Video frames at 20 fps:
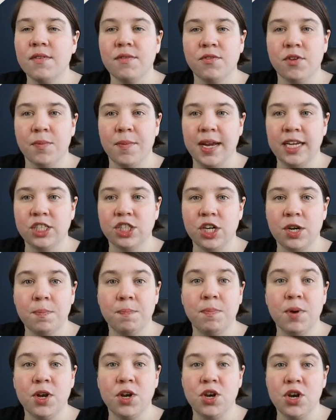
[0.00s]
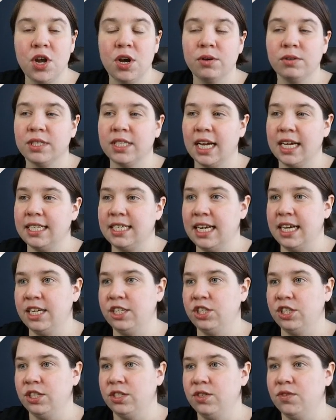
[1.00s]
of information, but no
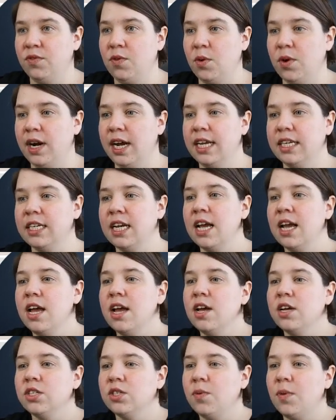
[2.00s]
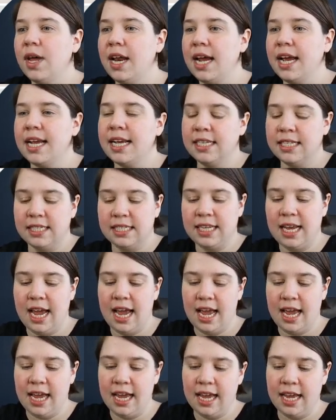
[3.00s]
citations for it. So what I can
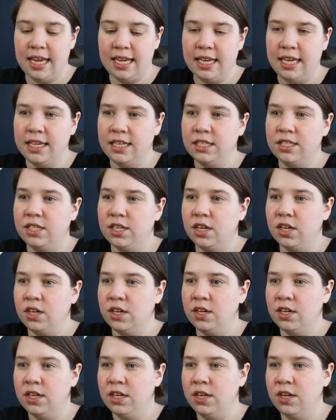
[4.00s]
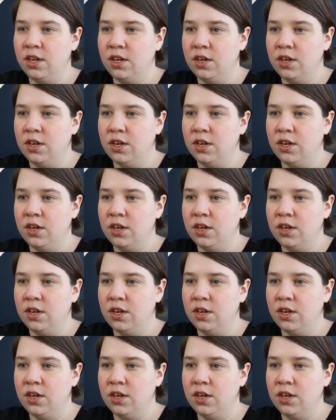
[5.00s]
say is, could